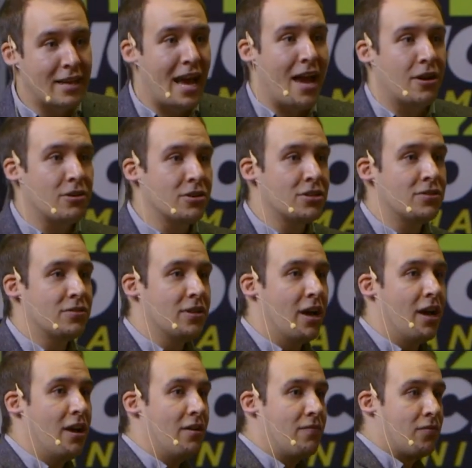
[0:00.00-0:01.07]
gathers
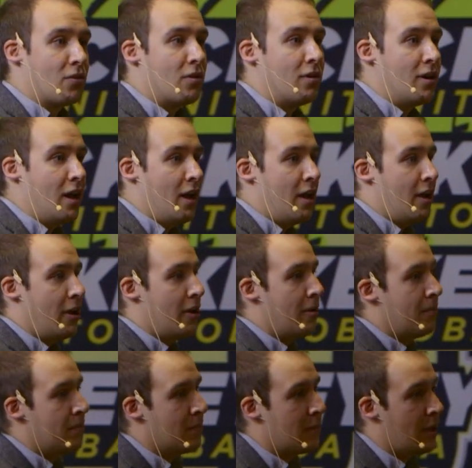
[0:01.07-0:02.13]
for
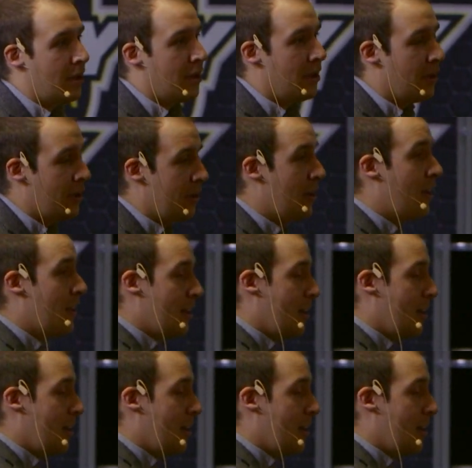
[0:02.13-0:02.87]
an